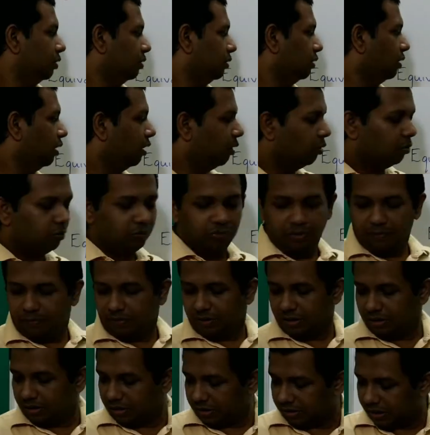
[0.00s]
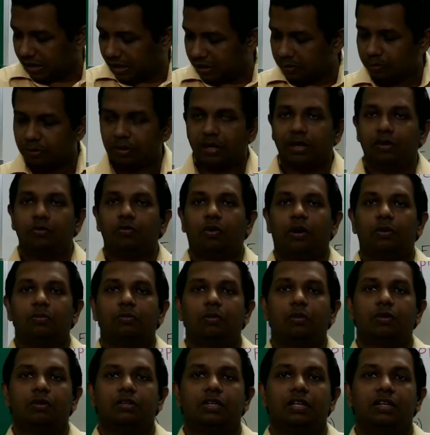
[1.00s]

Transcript: now we will calculate one more